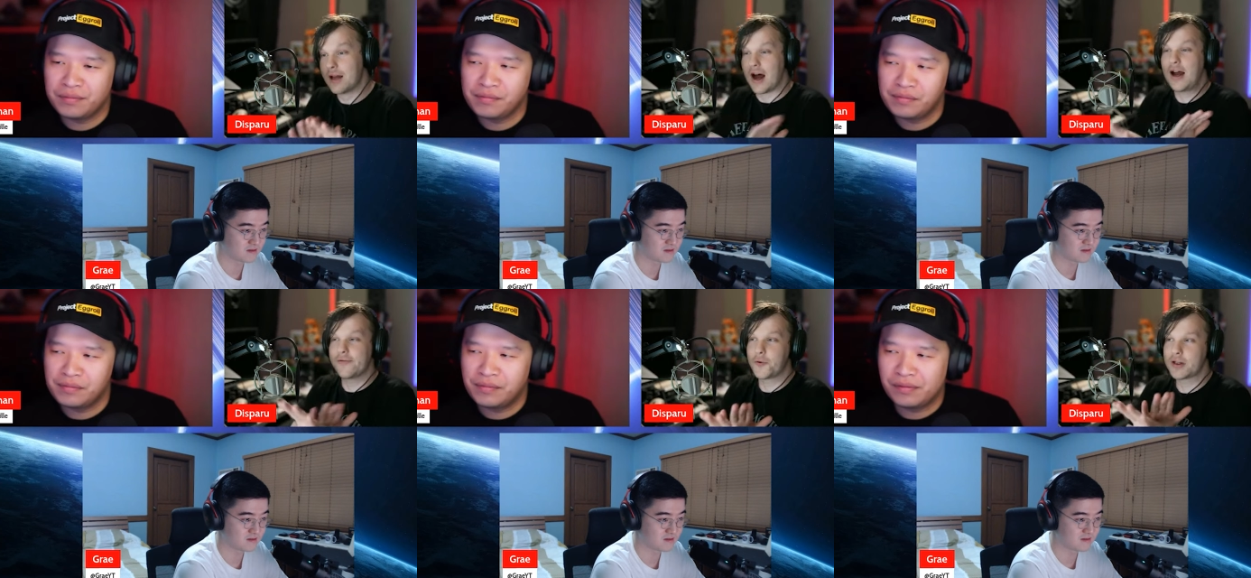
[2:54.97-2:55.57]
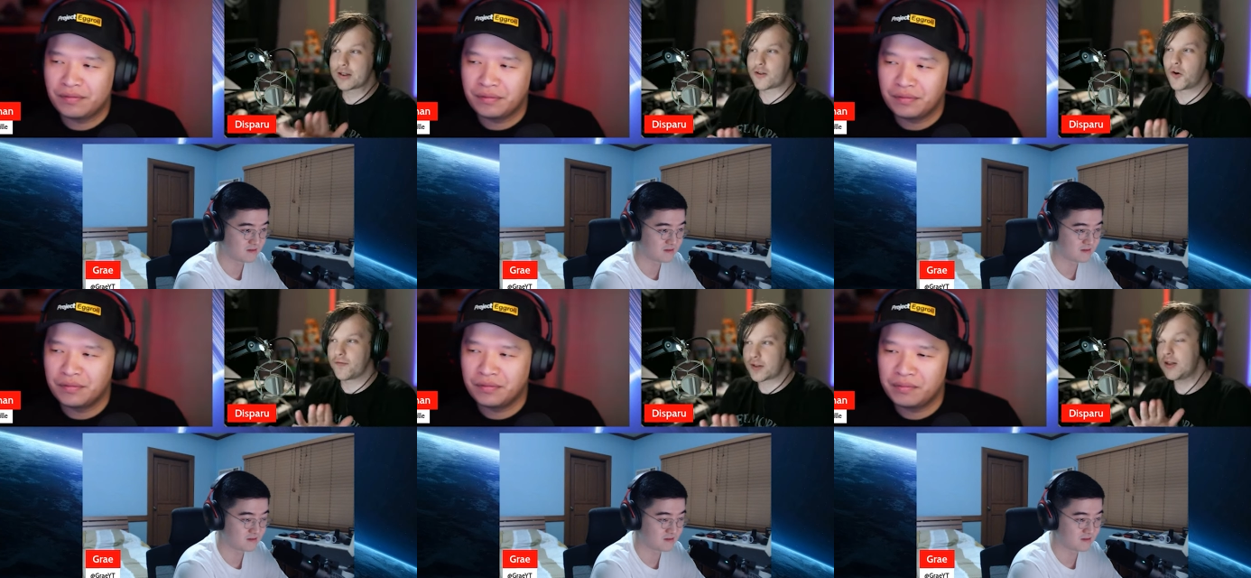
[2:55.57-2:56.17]
Speaker 1: I've always thought
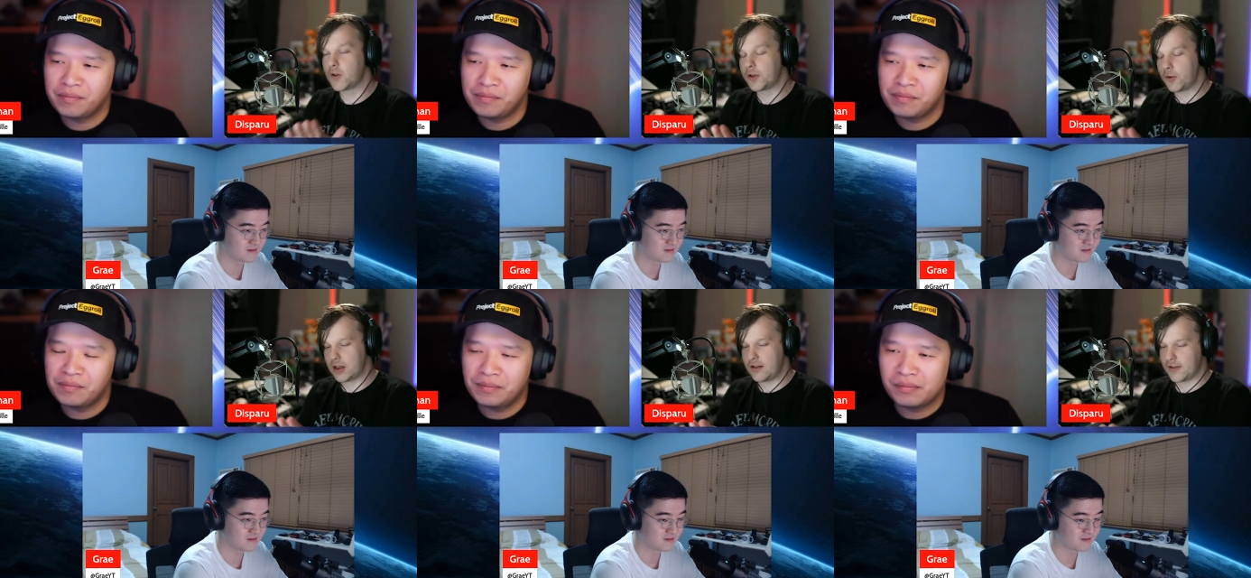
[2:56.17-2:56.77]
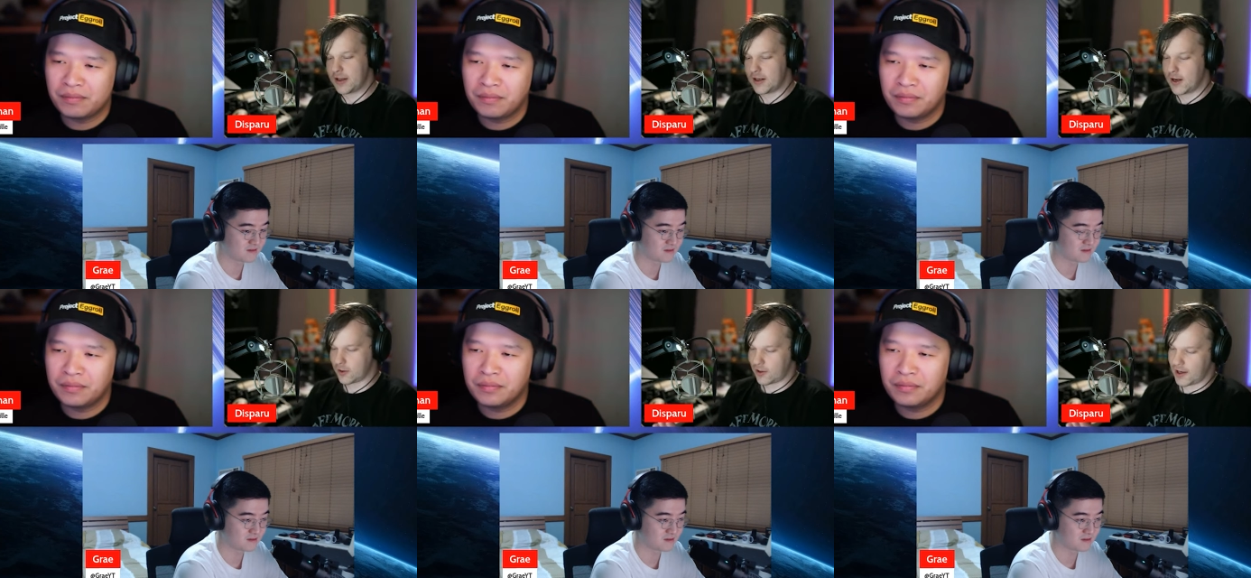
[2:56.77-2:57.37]
of CWTV
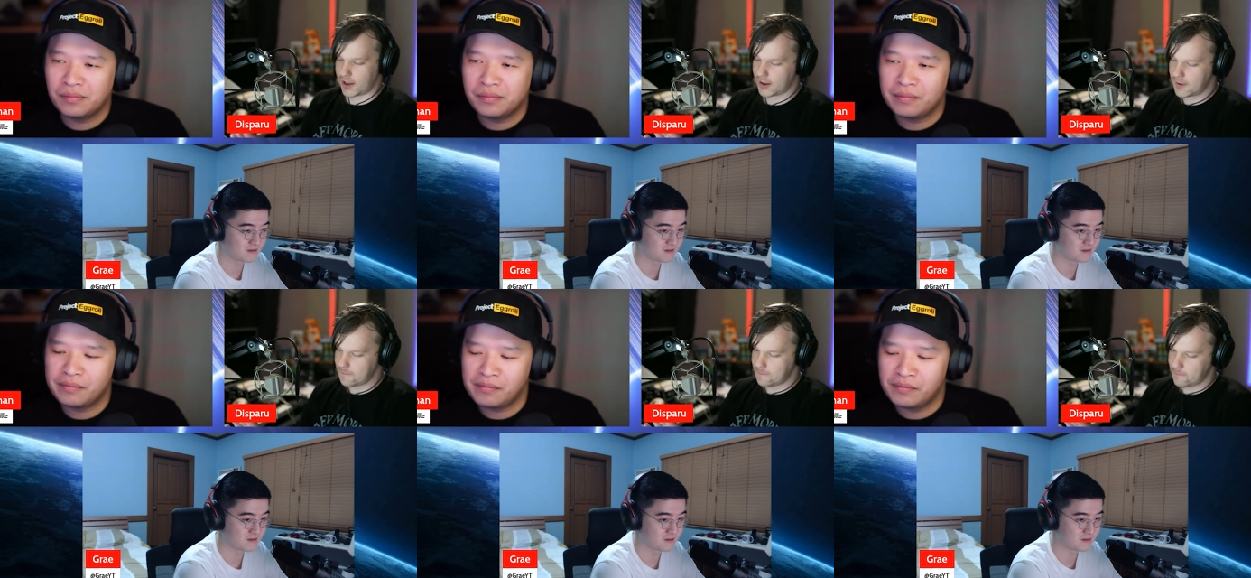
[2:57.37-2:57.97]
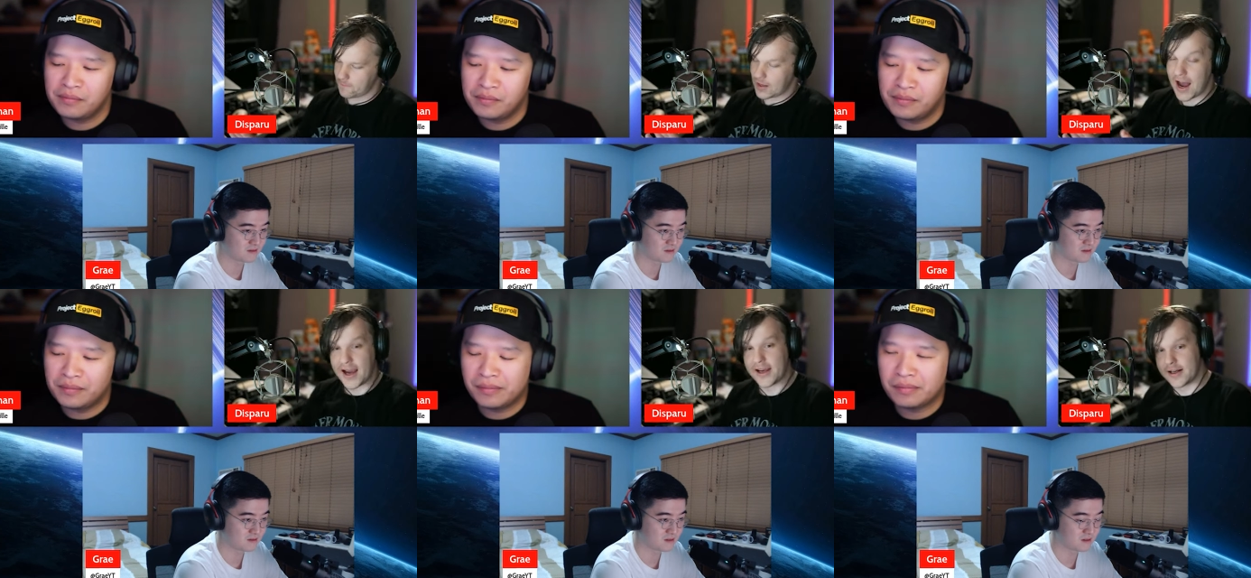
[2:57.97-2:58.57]
as like
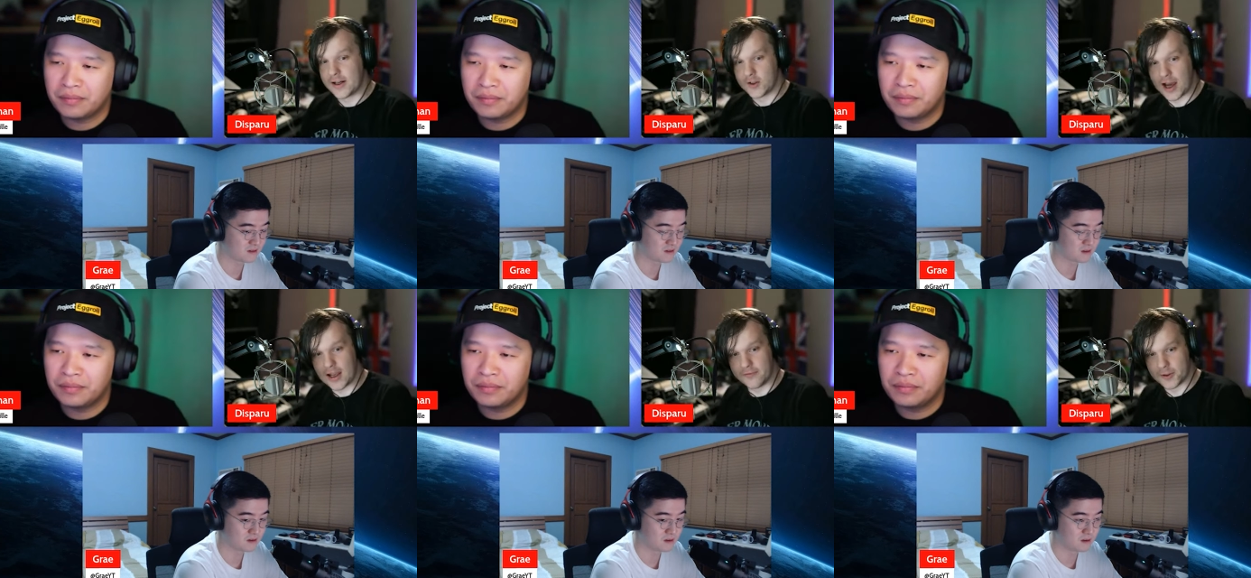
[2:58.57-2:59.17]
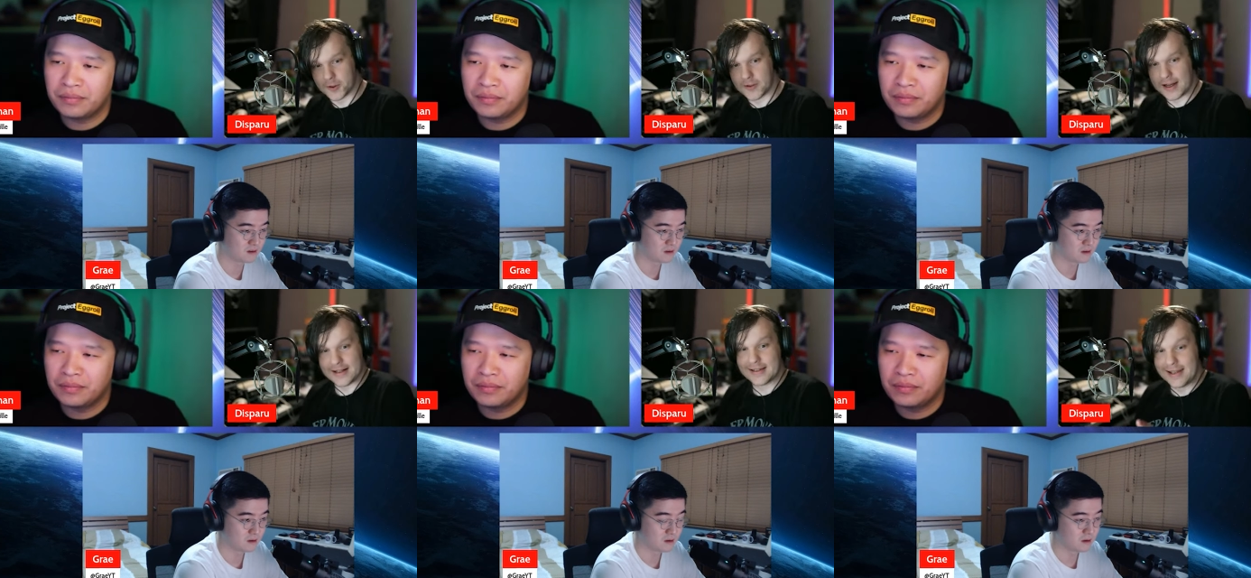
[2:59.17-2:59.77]
ironing television. It is